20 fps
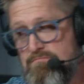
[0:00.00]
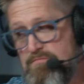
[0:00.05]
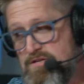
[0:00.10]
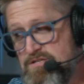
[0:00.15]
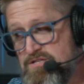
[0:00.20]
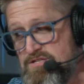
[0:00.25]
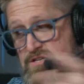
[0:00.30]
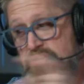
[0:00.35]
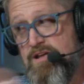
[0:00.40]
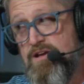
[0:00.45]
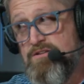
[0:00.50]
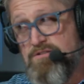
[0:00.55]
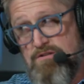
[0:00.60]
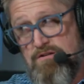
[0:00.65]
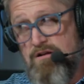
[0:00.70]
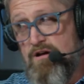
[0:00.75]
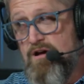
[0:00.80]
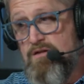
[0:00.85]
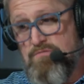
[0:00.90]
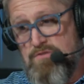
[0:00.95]
this is an
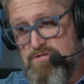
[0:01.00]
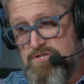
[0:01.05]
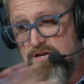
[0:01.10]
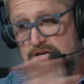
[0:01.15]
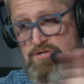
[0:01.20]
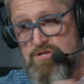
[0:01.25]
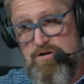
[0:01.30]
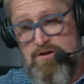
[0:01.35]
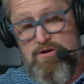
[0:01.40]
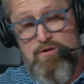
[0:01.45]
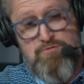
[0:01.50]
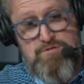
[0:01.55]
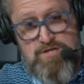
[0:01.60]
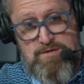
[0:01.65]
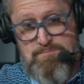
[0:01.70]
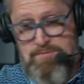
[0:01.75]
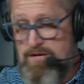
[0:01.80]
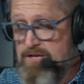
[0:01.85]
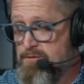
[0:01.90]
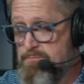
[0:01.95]
excellent conversation at
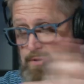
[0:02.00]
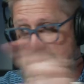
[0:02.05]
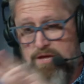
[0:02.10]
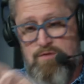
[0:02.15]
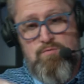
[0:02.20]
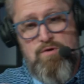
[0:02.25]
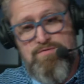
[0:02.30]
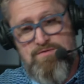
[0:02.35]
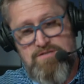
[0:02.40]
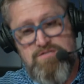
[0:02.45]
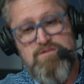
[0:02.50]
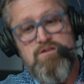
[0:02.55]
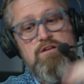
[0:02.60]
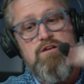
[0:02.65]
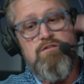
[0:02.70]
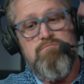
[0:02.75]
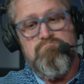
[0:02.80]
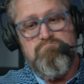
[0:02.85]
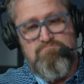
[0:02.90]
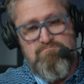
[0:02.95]
OTP to begin with. This is
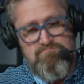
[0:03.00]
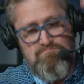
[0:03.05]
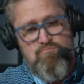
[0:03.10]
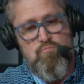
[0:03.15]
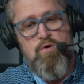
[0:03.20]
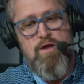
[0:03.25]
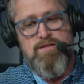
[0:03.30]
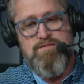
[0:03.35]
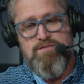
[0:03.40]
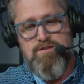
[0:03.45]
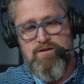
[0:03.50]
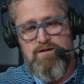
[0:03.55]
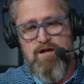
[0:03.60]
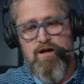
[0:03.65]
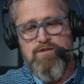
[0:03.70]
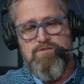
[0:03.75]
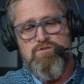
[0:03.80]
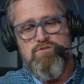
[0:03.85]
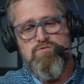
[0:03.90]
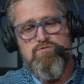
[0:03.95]
going to raise it a
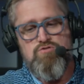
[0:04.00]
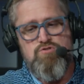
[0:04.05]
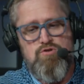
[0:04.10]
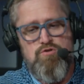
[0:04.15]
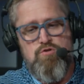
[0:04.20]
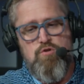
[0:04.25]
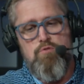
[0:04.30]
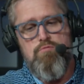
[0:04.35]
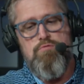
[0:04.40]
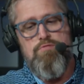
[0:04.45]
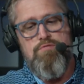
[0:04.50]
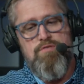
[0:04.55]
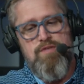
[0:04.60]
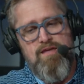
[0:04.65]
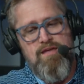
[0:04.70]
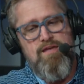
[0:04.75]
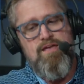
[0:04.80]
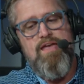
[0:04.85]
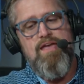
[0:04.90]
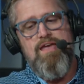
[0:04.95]
notch. Do you
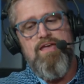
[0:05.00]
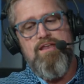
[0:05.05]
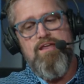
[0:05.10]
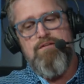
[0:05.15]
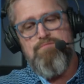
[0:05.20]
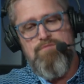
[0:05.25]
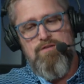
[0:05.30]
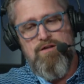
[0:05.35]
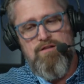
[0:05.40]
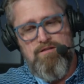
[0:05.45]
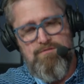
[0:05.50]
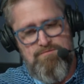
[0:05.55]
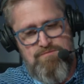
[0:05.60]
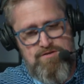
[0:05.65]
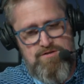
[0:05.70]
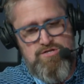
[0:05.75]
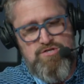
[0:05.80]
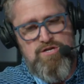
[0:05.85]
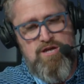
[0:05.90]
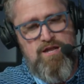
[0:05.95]
think NFL
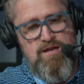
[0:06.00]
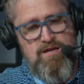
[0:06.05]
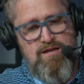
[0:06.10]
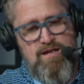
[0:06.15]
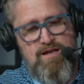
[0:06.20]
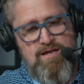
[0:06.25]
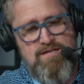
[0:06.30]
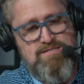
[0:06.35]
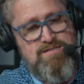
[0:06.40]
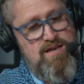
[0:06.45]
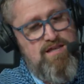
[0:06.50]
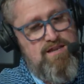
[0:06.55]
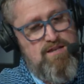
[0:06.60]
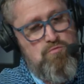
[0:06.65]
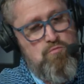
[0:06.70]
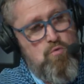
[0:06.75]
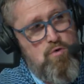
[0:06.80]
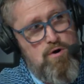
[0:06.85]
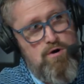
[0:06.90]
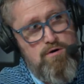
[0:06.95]
officiating is getting
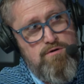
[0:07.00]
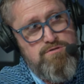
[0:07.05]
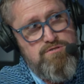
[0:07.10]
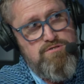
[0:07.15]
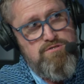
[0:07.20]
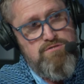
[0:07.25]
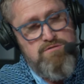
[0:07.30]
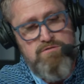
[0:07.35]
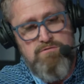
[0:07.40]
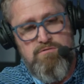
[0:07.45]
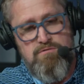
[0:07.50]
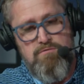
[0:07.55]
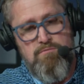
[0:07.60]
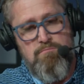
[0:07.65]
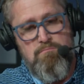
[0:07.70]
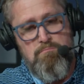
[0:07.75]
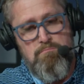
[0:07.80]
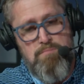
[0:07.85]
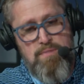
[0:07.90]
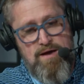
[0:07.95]
worse,
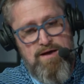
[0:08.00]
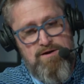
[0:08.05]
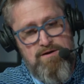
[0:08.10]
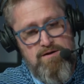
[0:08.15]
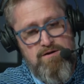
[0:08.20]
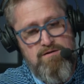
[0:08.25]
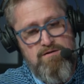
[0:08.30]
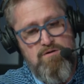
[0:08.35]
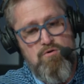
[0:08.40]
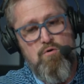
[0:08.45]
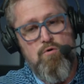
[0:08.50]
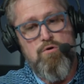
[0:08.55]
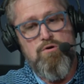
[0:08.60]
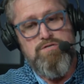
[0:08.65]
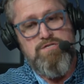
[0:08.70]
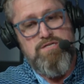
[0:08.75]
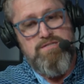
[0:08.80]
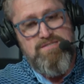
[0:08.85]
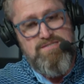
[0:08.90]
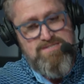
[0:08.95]
better, or
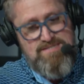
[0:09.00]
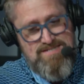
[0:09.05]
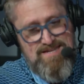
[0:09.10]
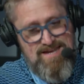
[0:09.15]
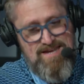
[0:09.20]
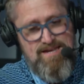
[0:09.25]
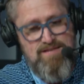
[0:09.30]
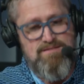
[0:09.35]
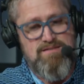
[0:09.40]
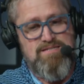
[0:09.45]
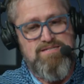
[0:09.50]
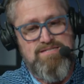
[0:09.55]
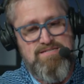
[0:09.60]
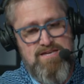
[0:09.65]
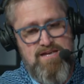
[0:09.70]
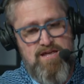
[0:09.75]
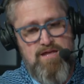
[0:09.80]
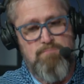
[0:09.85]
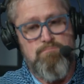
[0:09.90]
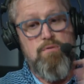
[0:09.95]
is it staying the
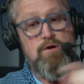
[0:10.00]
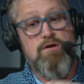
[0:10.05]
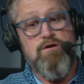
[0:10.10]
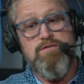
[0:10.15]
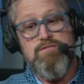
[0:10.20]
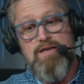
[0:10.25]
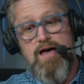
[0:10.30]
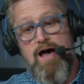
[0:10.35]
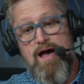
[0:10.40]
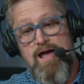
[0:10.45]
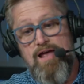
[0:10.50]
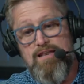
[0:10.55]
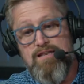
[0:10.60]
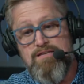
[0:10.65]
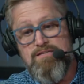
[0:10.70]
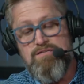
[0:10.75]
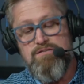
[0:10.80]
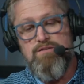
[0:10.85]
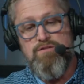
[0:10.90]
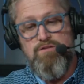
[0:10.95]
same? Because I
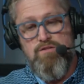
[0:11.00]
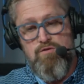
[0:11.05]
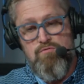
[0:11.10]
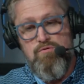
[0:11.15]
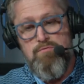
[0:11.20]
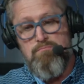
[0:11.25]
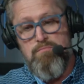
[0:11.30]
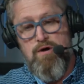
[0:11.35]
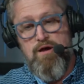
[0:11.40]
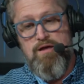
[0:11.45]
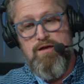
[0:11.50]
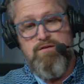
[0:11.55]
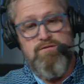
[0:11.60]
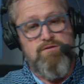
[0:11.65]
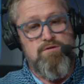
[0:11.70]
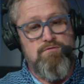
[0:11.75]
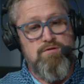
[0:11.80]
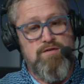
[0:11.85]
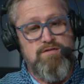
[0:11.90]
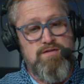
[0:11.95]
listen to you and Mike
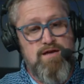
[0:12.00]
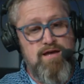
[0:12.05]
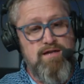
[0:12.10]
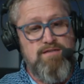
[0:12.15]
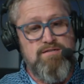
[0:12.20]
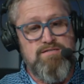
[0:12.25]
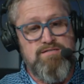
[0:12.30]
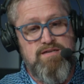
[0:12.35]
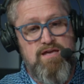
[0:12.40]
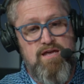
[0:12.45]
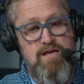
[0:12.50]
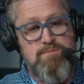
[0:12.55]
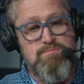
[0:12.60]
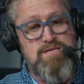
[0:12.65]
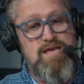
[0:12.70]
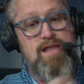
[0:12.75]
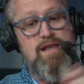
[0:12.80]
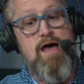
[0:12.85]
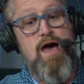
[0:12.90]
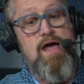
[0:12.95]
during Titans games,
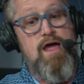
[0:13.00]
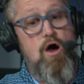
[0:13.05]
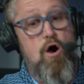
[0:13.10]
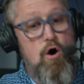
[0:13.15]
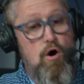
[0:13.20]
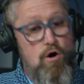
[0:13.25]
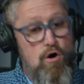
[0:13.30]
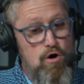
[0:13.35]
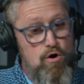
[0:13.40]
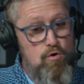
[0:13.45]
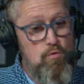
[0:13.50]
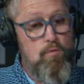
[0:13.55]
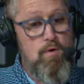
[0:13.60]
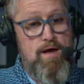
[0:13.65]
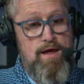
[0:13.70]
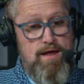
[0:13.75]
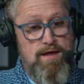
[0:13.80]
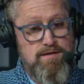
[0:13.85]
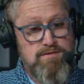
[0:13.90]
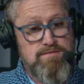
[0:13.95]
and I
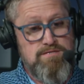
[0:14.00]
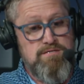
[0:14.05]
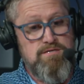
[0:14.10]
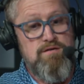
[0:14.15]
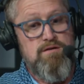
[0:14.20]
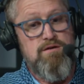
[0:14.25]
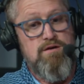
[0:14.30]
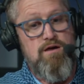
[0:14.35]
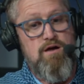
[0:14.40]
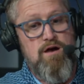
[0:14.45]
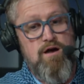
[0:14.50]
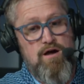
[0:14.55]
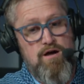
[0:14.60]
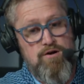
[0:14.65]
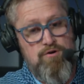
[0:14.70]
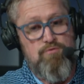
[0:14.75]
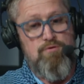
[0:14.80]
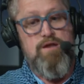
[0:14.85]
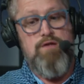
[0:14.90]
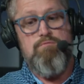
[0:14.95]
always
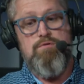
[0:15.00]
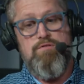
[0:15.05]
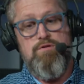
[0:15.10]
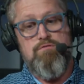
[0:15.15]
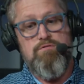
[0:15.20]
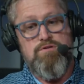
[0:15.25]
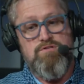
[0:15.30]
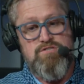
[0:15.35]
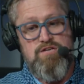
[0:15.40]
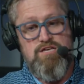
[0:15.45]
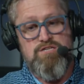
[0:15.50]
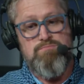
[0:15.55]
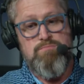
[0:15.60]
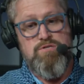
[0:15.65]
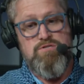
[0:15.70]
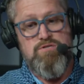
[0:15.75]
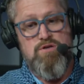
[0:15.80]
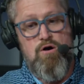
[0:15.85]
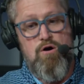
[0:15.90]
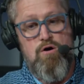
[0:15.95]
agree with your
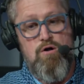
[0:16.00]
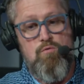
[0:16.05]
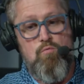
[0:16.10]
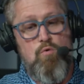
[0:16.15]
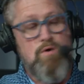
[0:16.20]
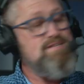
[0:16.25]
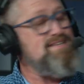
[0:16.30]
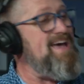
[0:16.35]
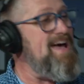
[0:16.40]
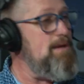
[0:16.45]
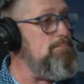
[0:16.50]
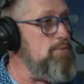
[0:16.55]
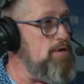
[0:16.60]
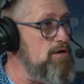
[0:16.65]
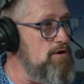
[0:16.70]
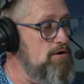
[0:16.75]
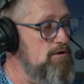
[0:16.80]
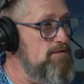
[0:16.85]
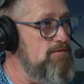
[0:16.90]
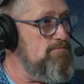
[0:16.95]
assessments on what's
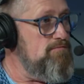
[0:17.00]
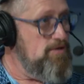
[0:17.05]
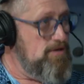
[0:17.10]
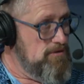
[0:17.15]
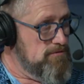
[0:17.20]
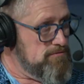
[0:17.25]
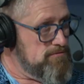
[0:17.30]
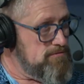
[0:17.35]
happening on the field.